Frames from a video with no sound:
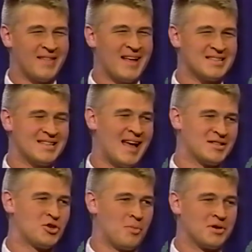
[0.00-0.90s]
and that's
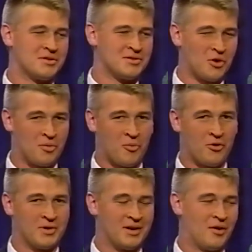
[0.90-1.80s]
not so
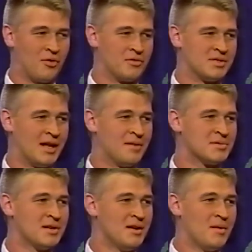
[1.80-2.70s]
important to know those names,